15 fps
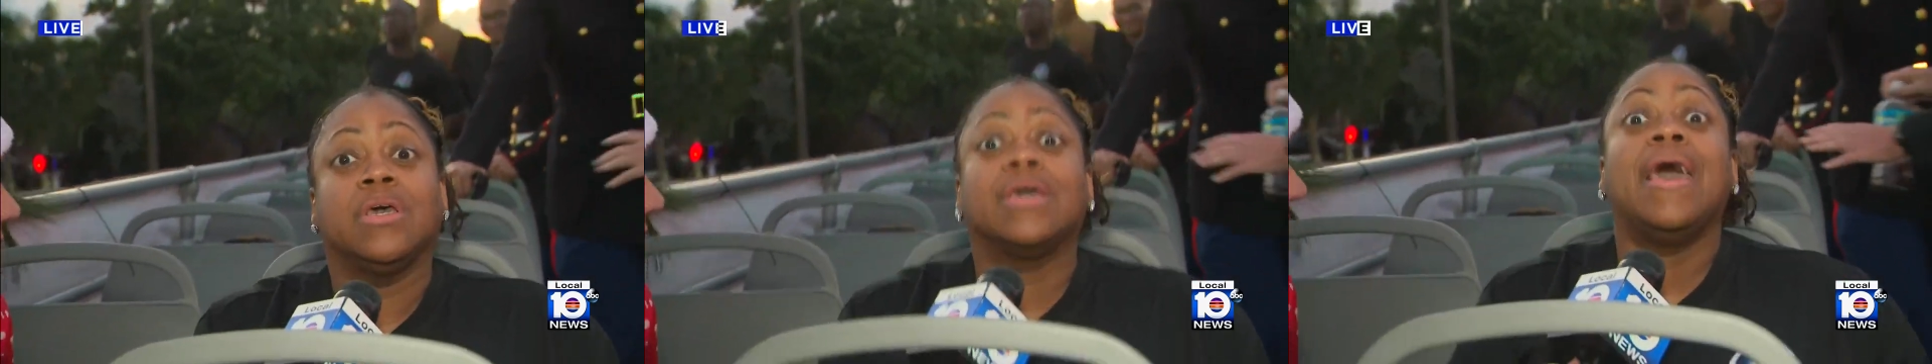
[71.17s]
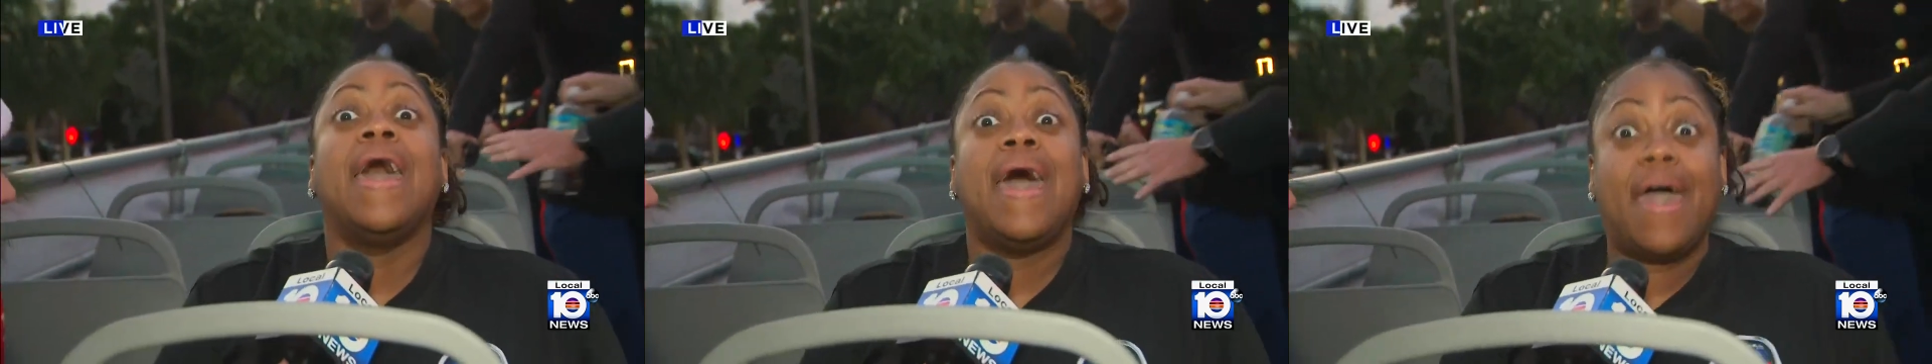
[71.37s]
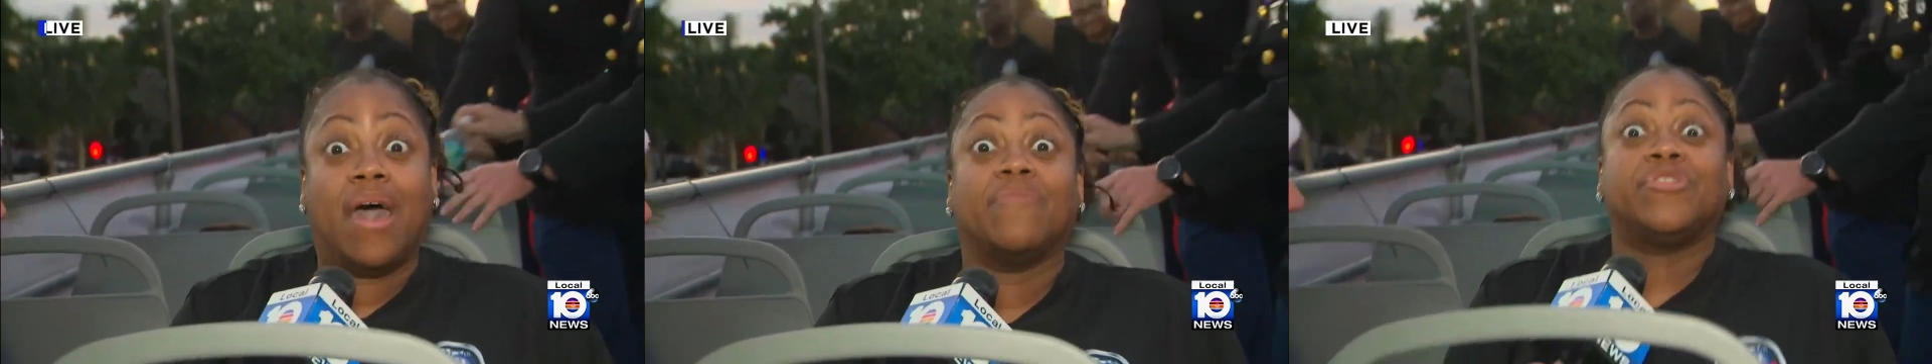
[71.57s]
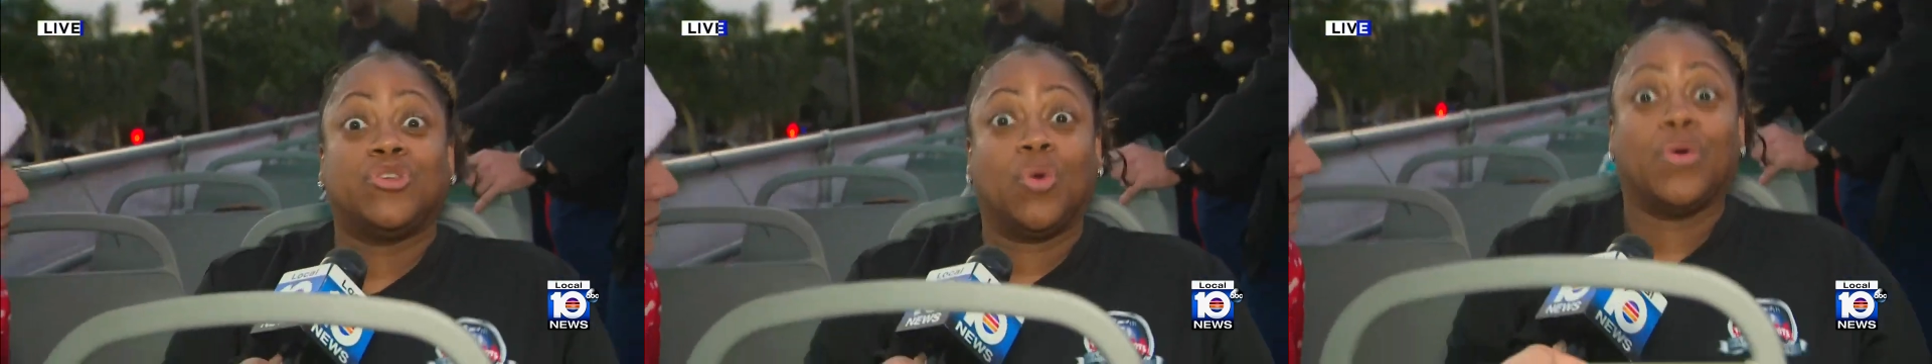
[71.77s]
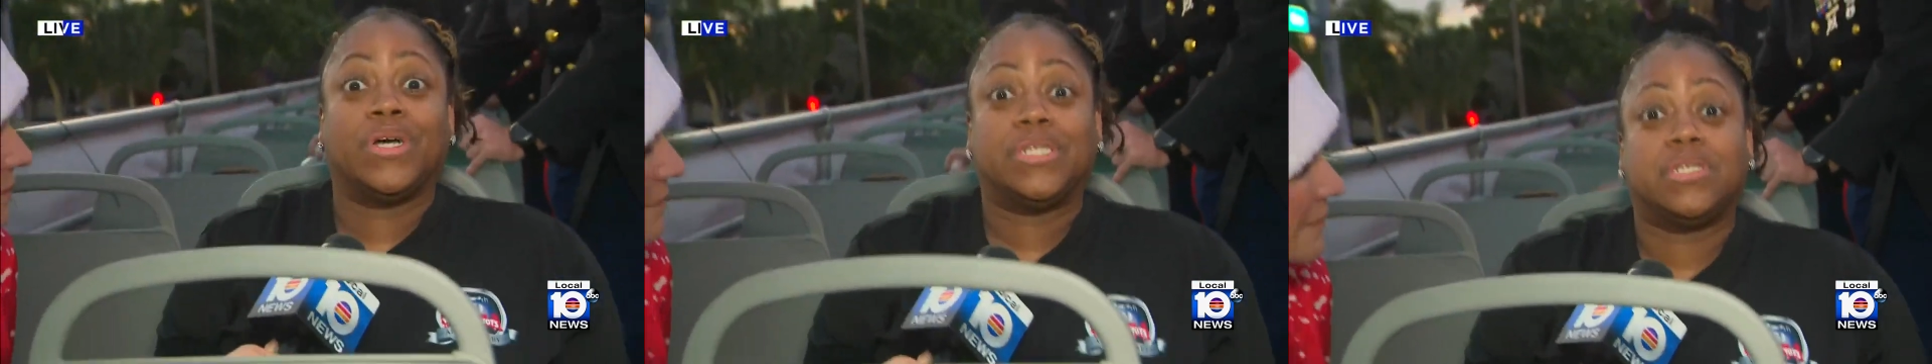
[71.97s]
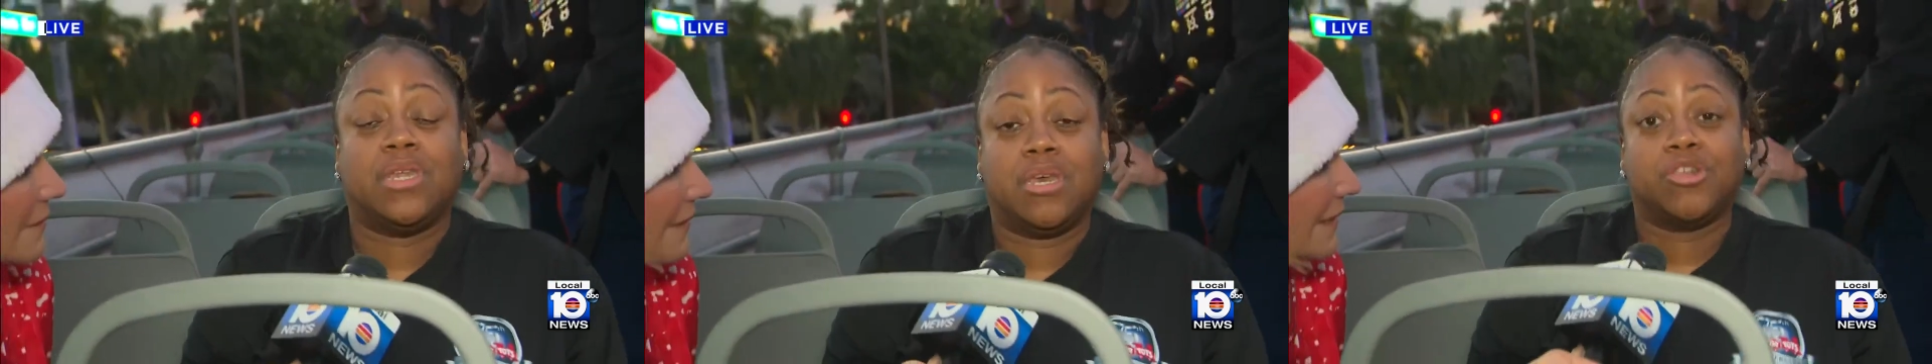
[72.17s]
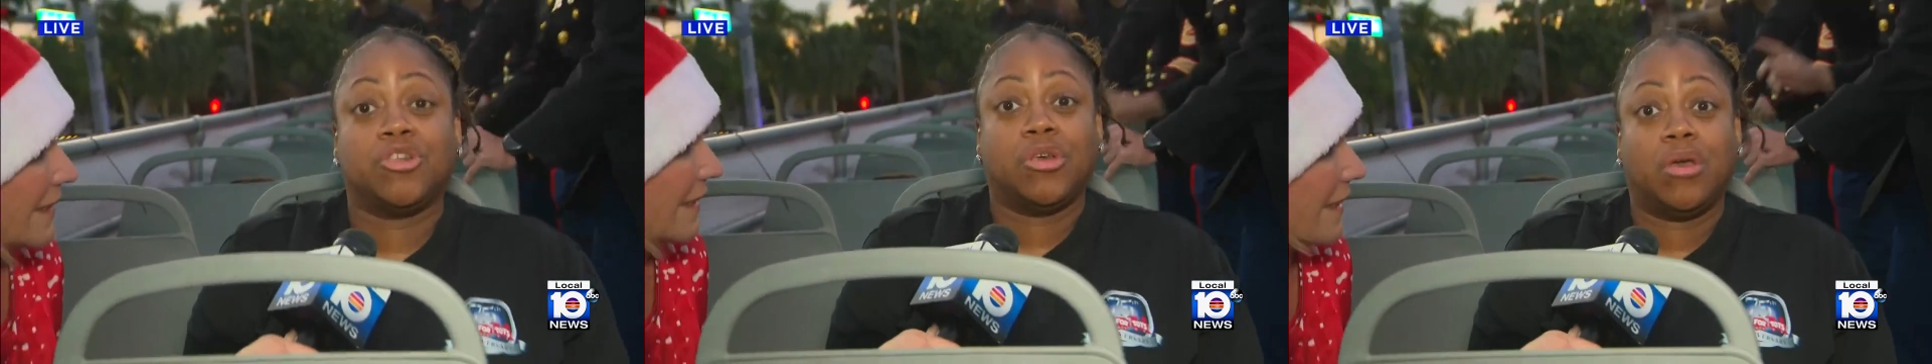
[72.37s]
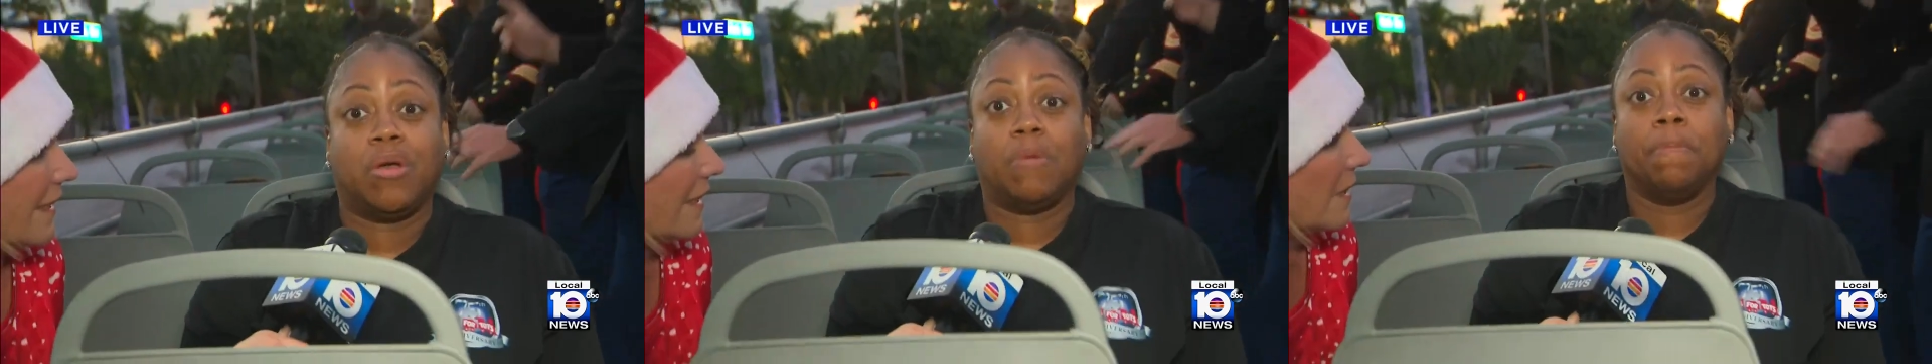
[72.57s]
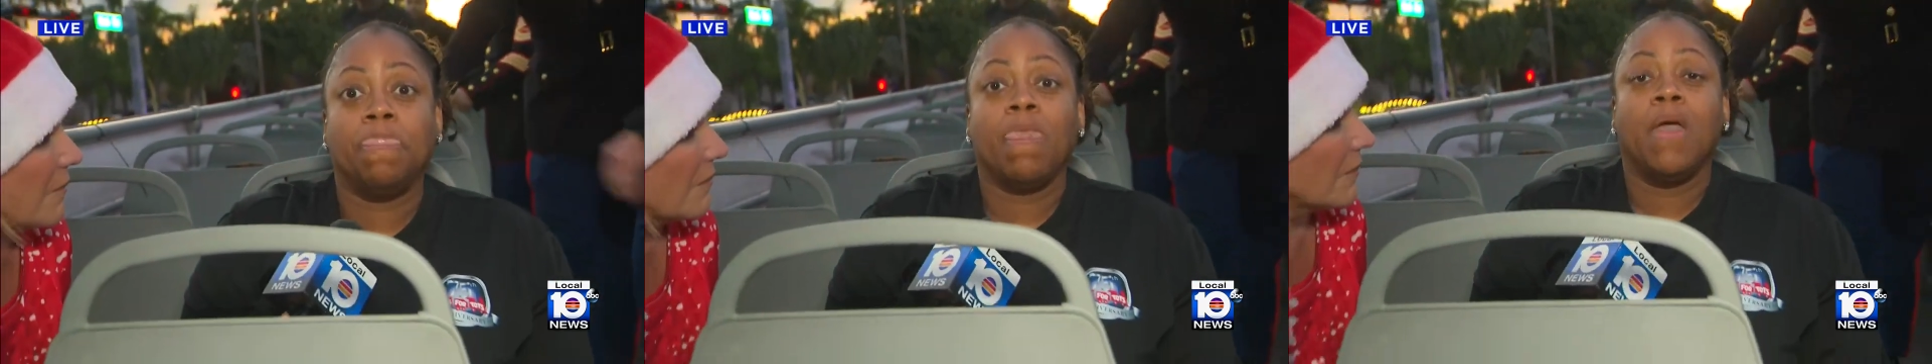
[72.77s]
have toys this year.